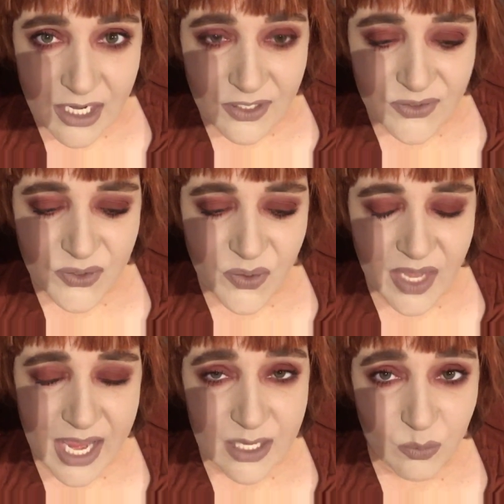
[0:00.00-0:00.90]
so that
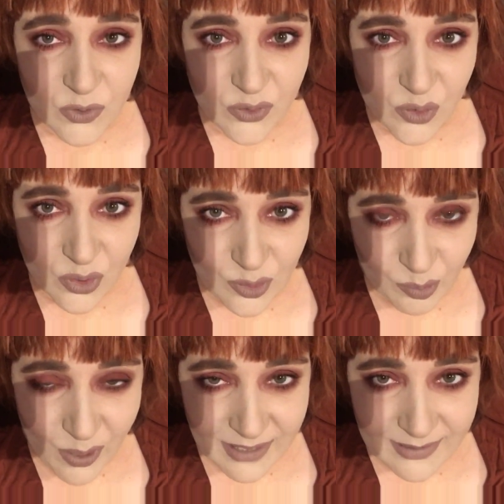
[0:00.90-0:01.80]
I can restore due
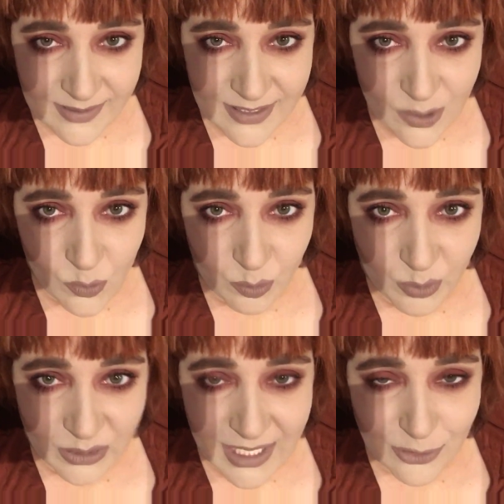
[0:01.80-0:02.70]
process and equal
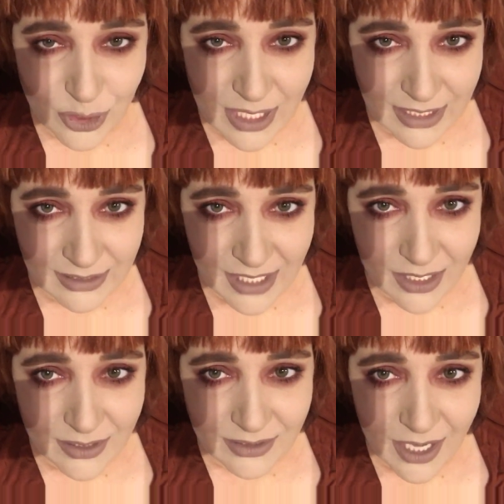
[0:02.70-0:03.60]
protection at Yale and